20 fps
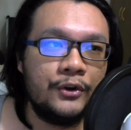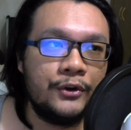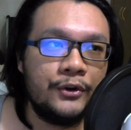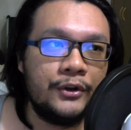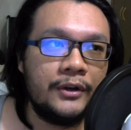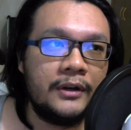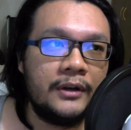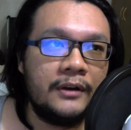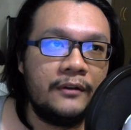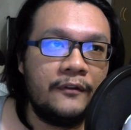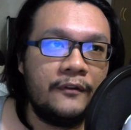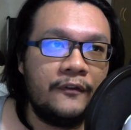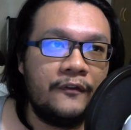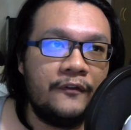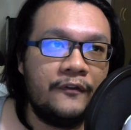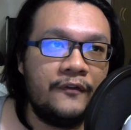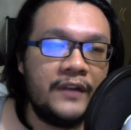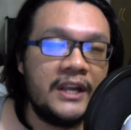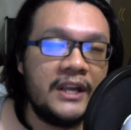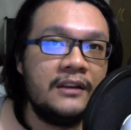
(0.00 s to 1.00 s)
good
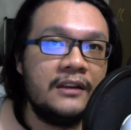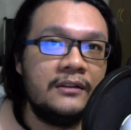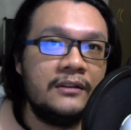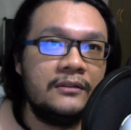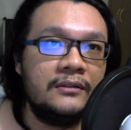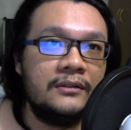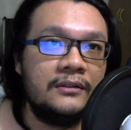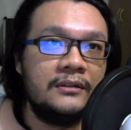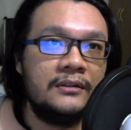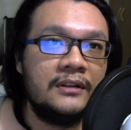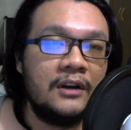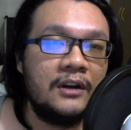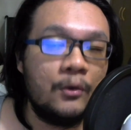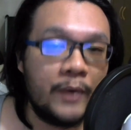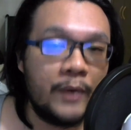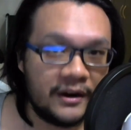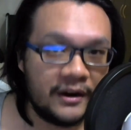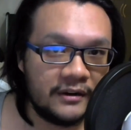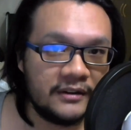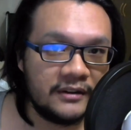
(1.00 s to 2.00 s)
field
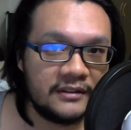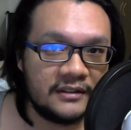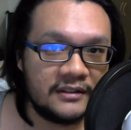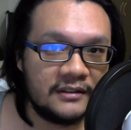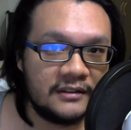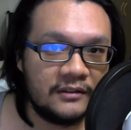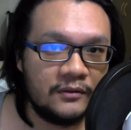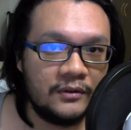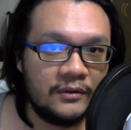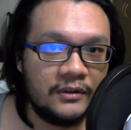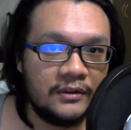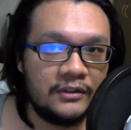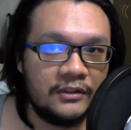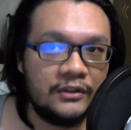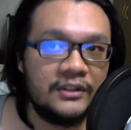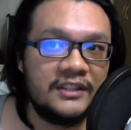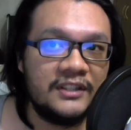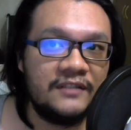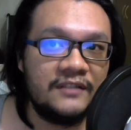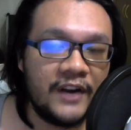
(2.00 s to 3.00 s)
awareness.
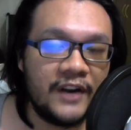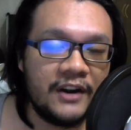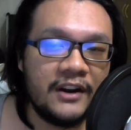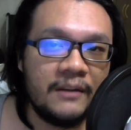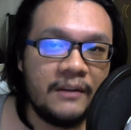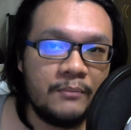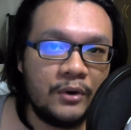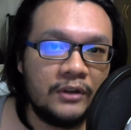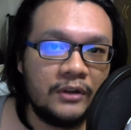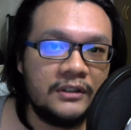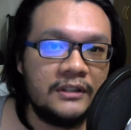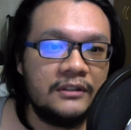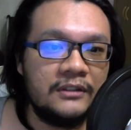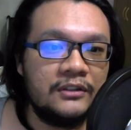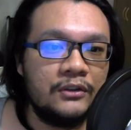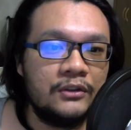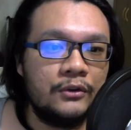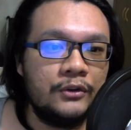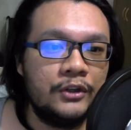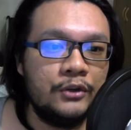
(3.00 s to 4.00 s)
So it's very
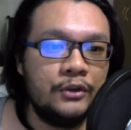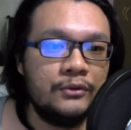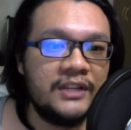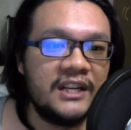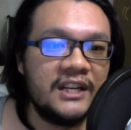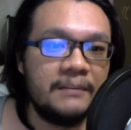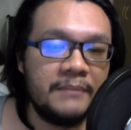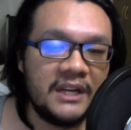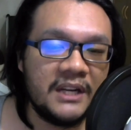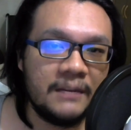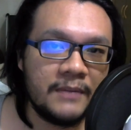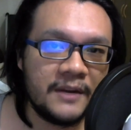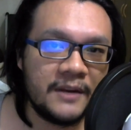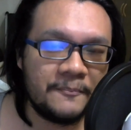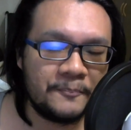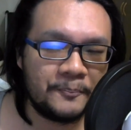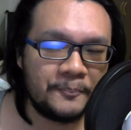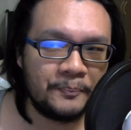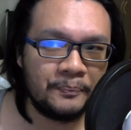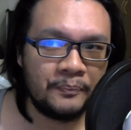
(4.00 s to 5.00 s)
important. So using the
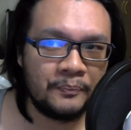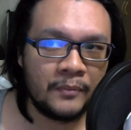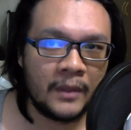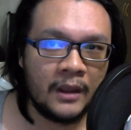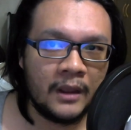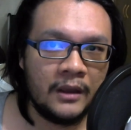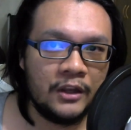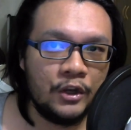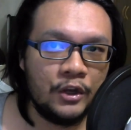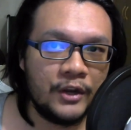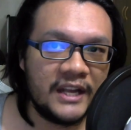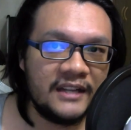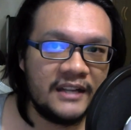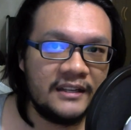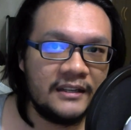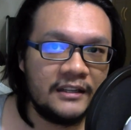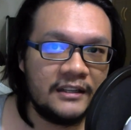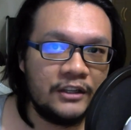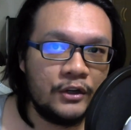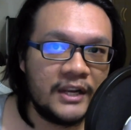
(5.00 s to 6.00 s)
minimap, you
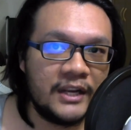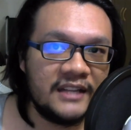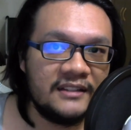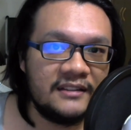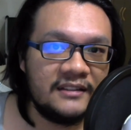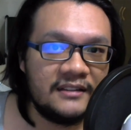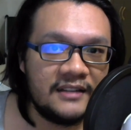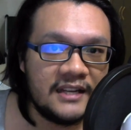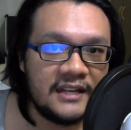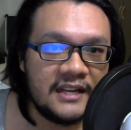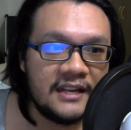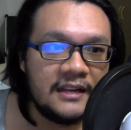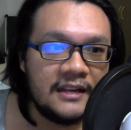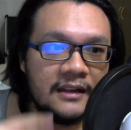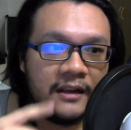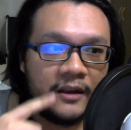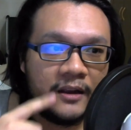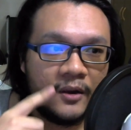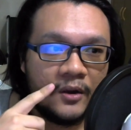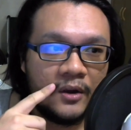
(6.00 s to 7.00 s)
can
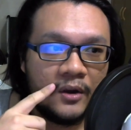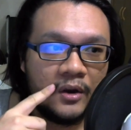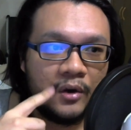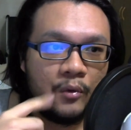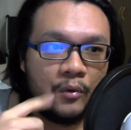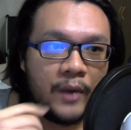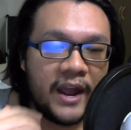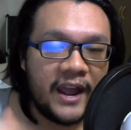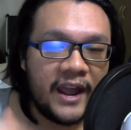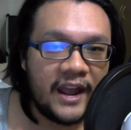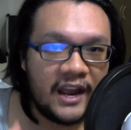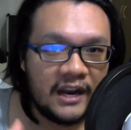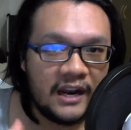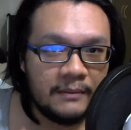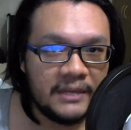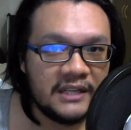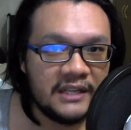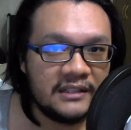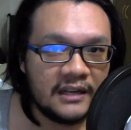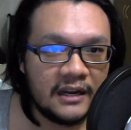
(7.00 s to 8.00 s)
see where
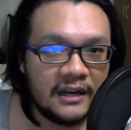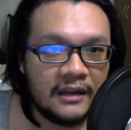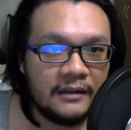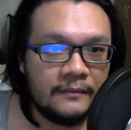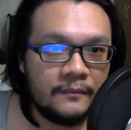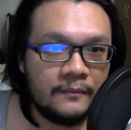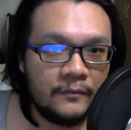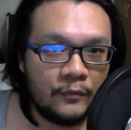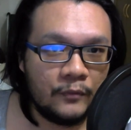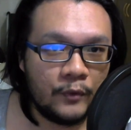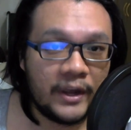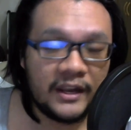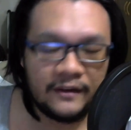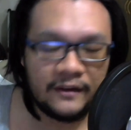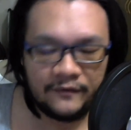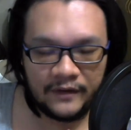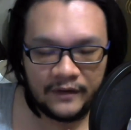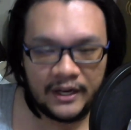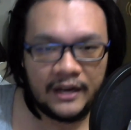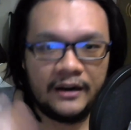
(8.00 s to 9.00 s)
enemies are, where
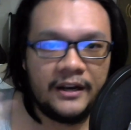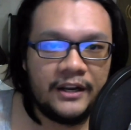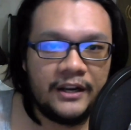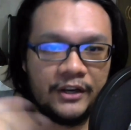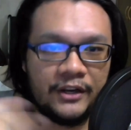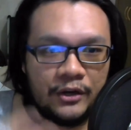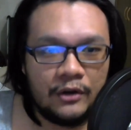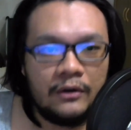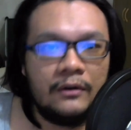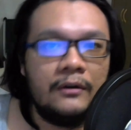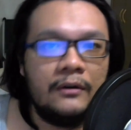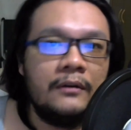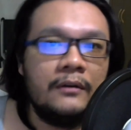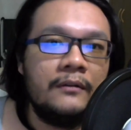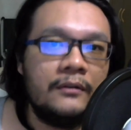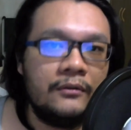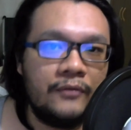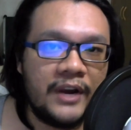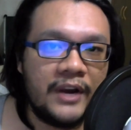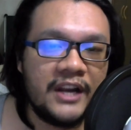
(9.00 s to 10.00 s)
if they are in
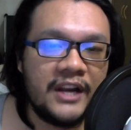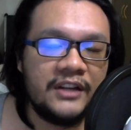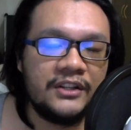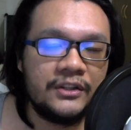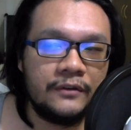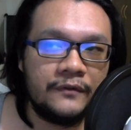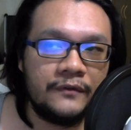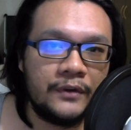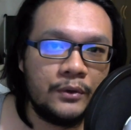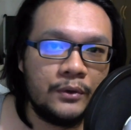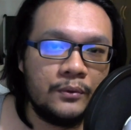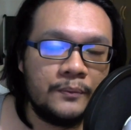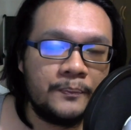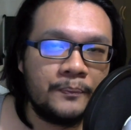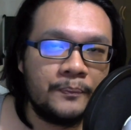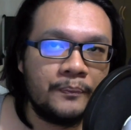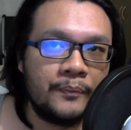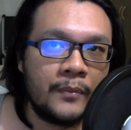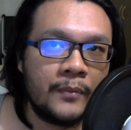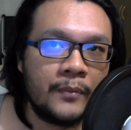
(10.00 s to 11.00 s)
your range of view,